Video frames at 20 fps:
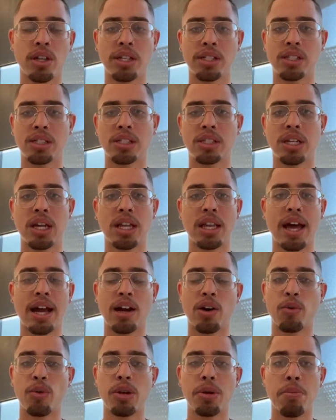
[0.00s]
let's just say
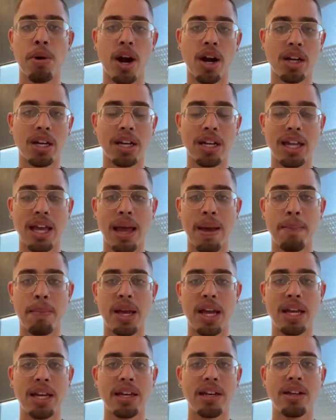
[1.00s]
like a remarketing
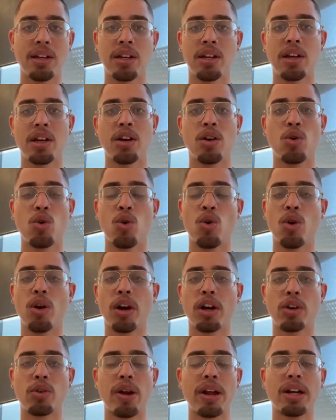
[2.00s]
campaign
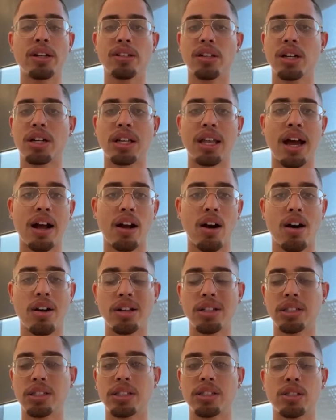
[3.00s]
or creating lookalike
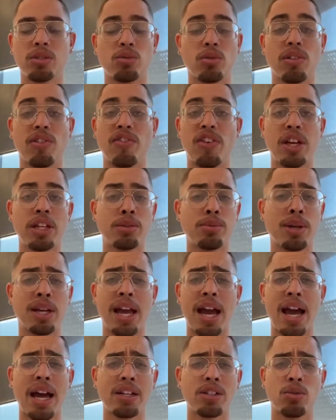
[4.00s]
audiences with Facebook
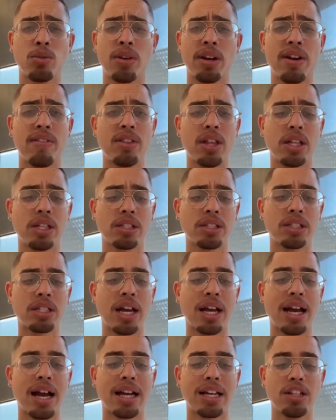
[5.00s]
ads or whatever that looks
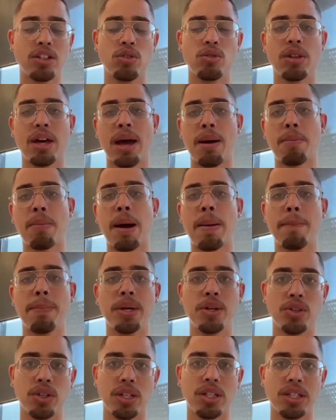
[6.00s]
like, I can do that by
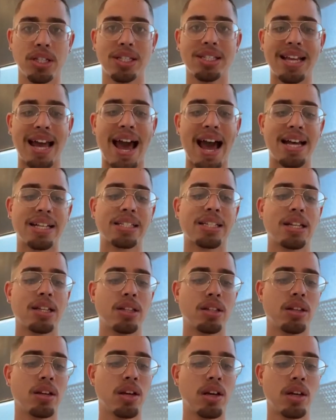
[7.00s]
building this asset,
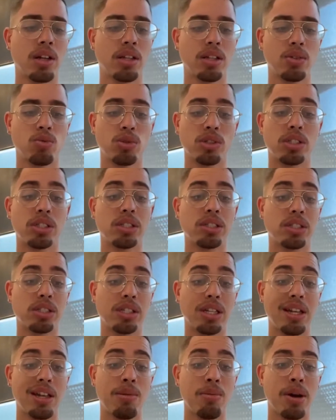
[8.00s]
which is
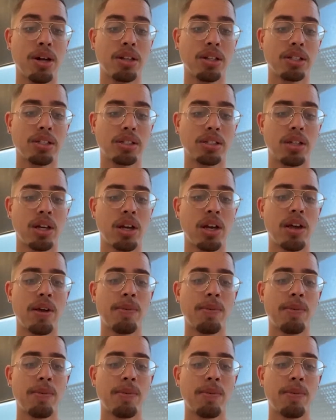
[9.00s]
this email list.